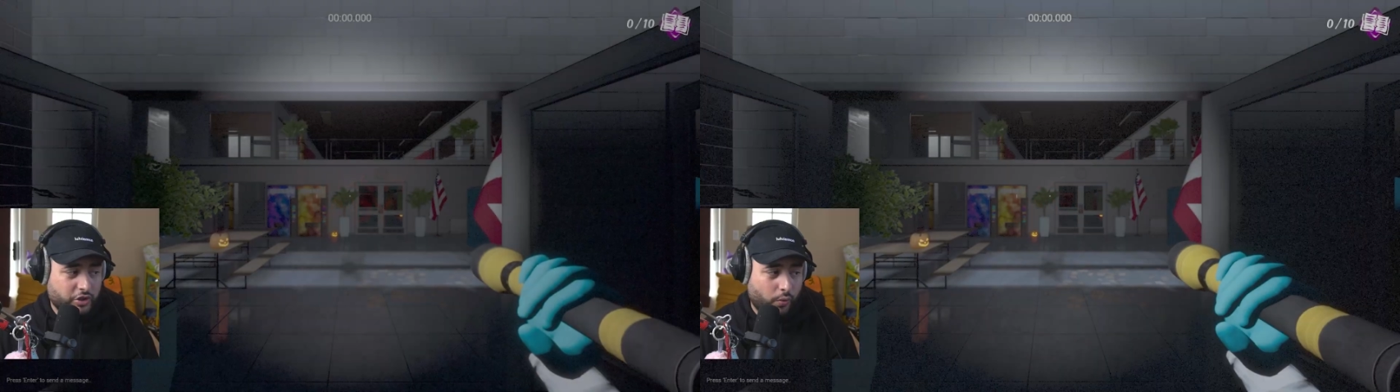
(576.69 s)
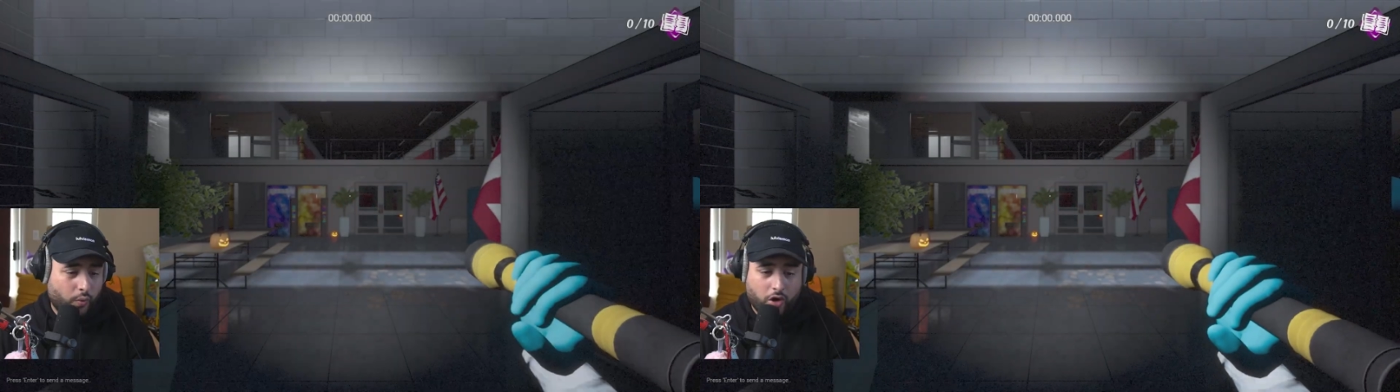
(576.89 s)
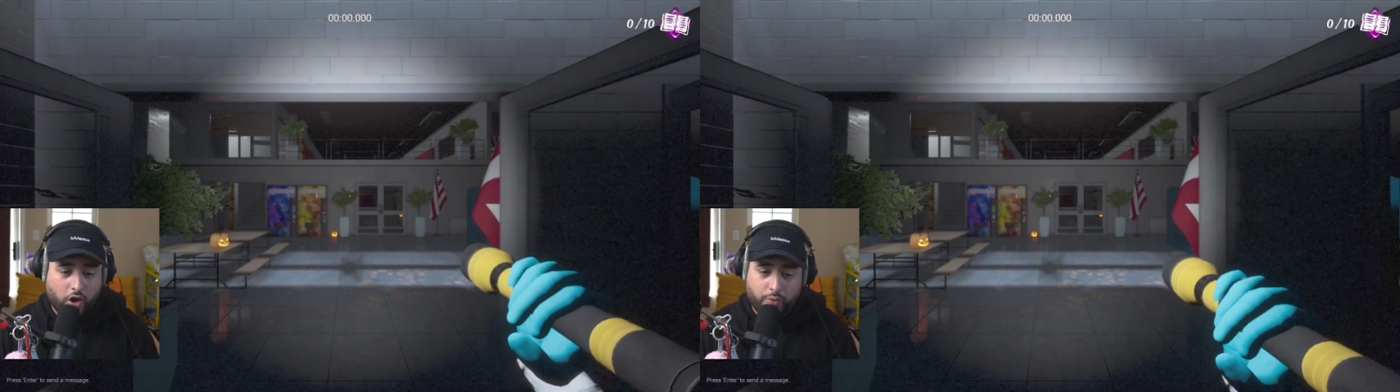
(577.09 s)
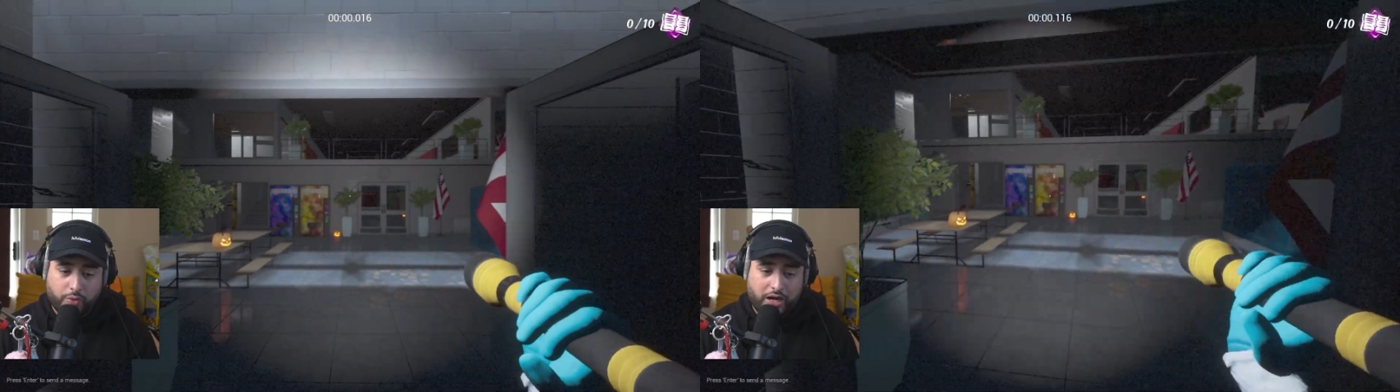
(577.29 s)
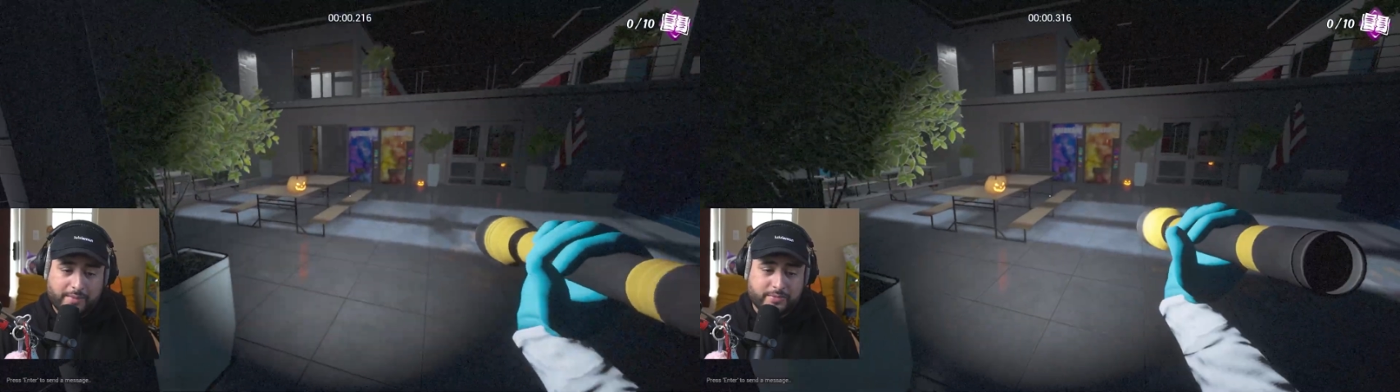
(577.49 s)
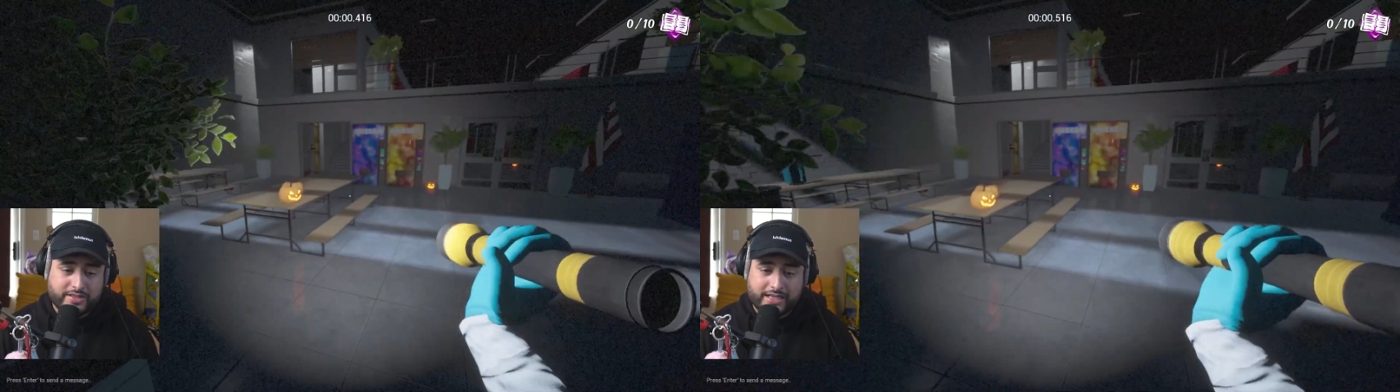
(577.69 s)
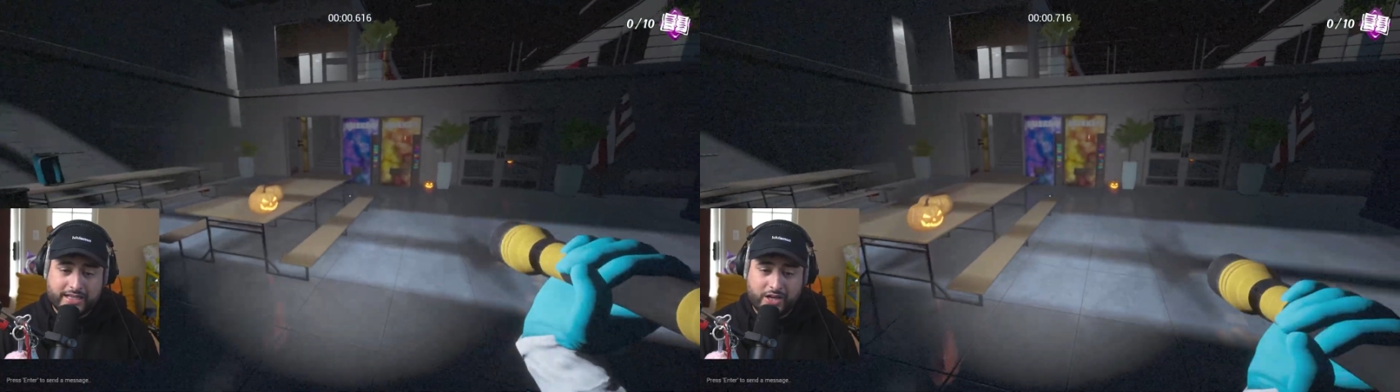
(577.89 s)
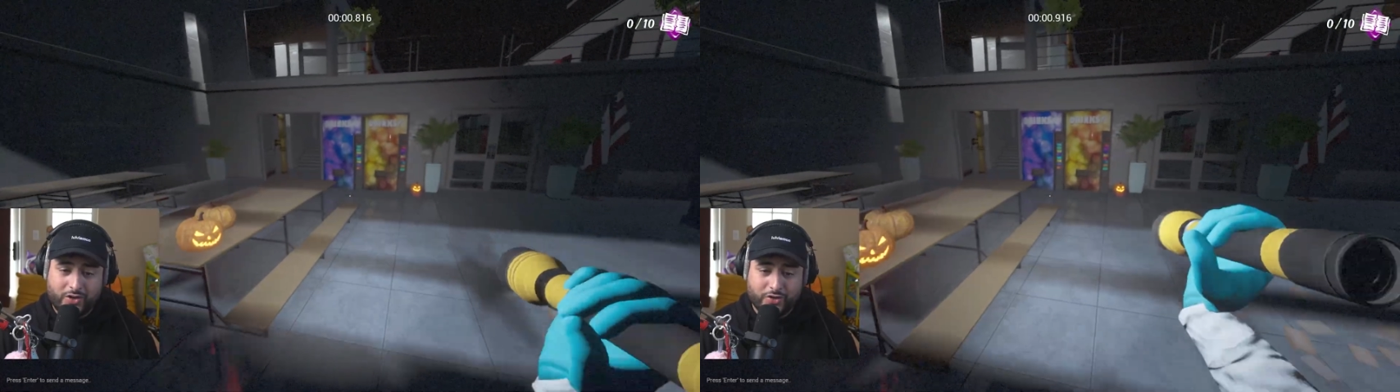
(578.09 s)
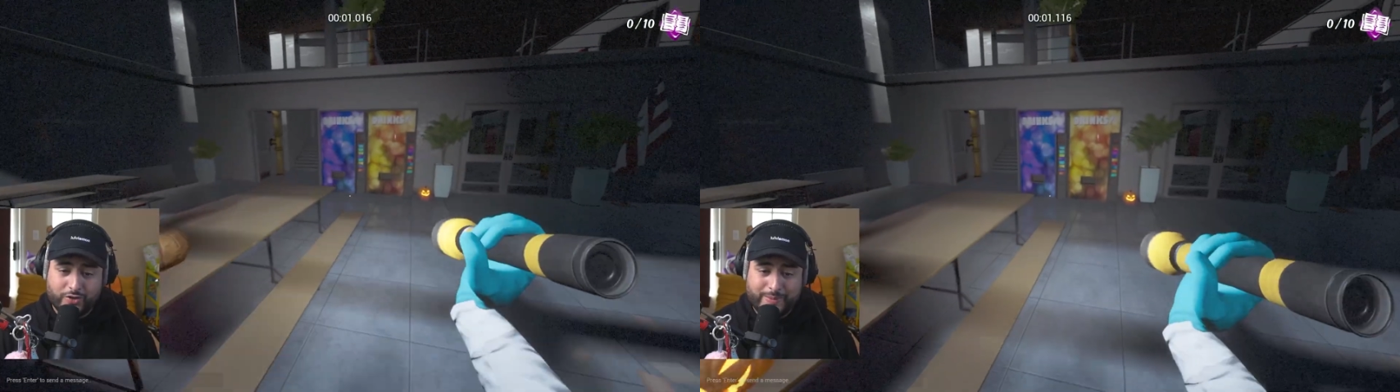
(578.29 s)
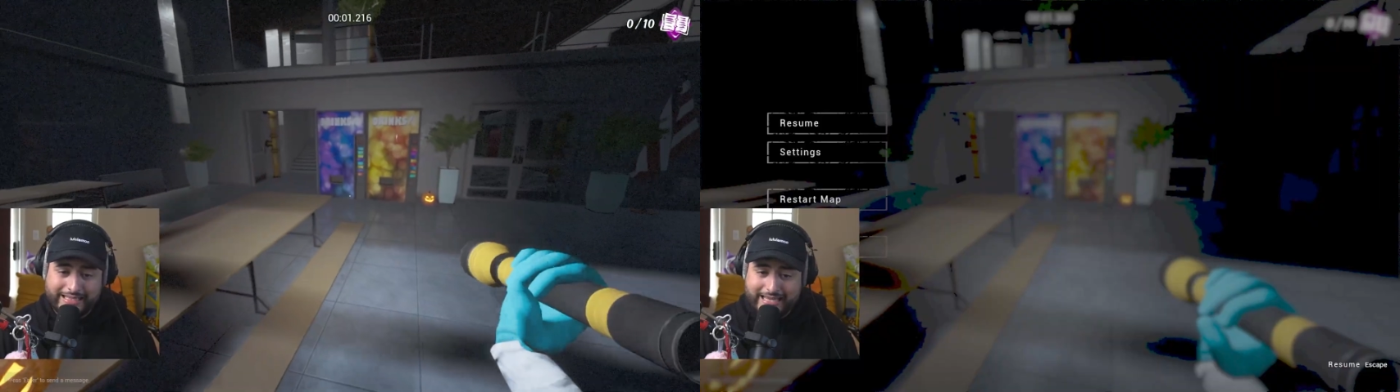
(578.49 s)
a world where I'm just like an
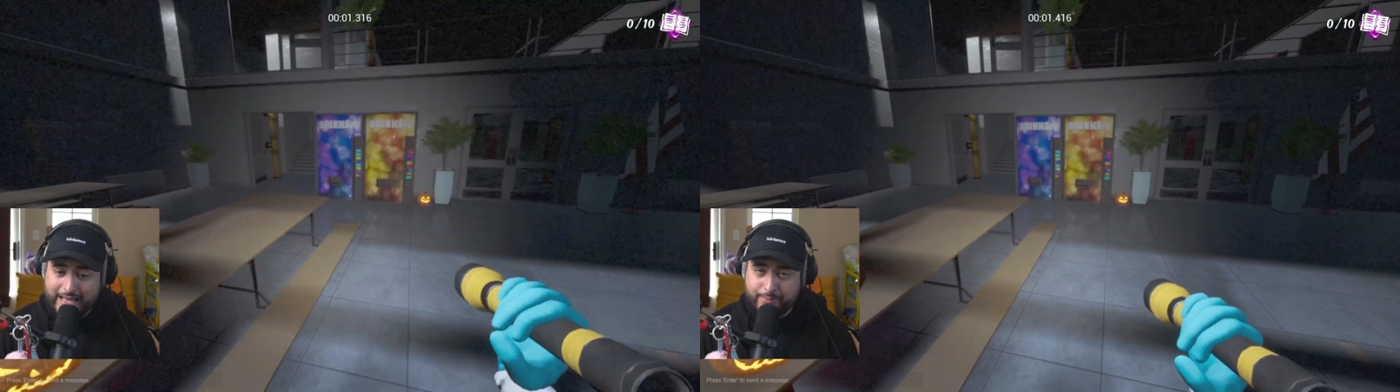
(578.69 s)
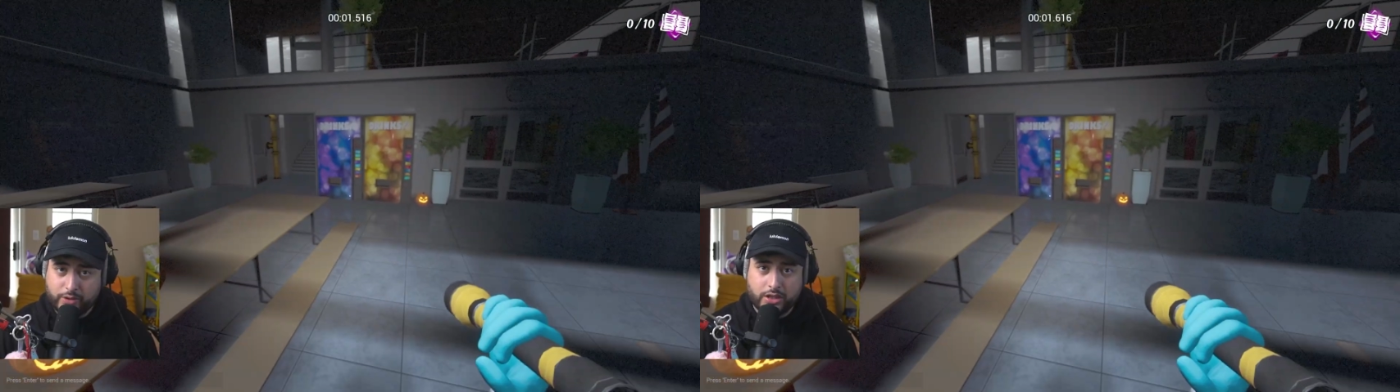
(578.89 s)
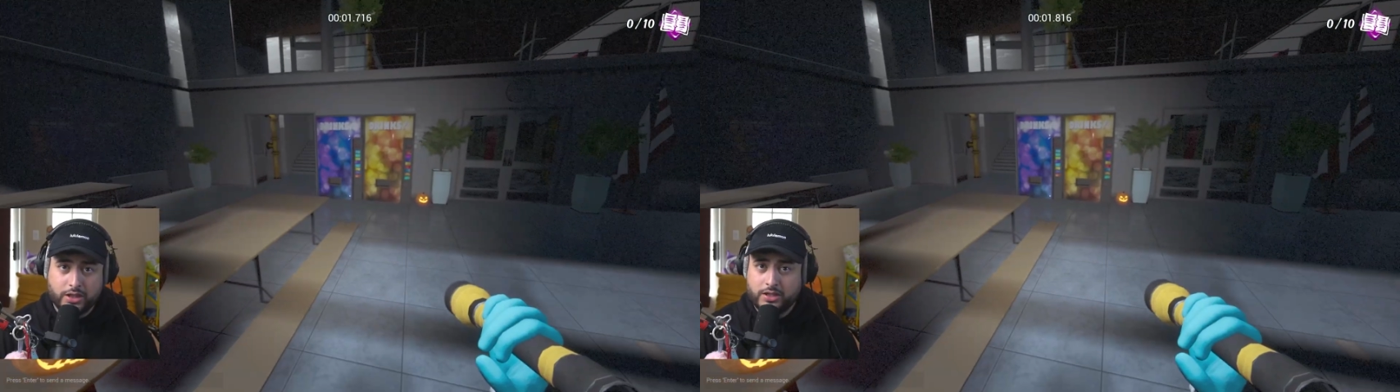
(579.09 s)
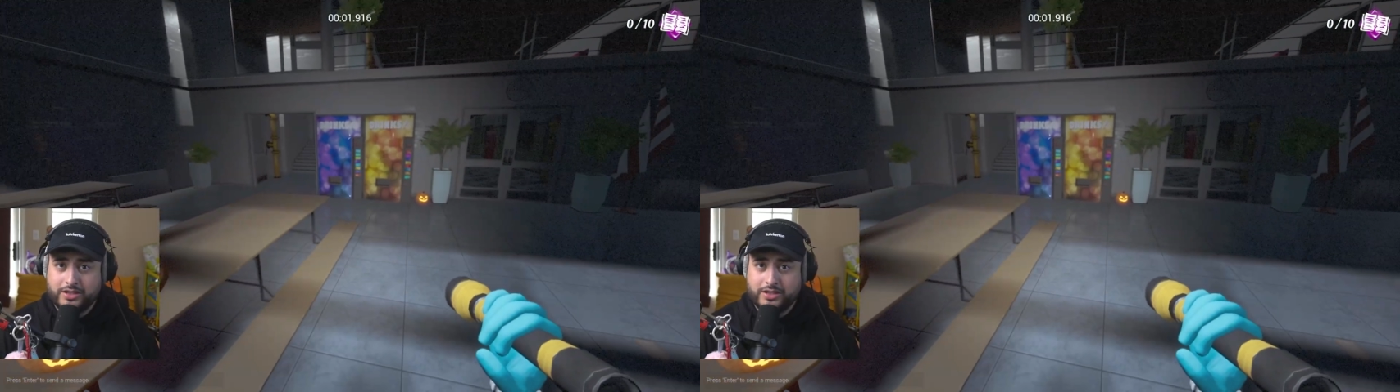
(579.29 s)
ultimate gambler. Like,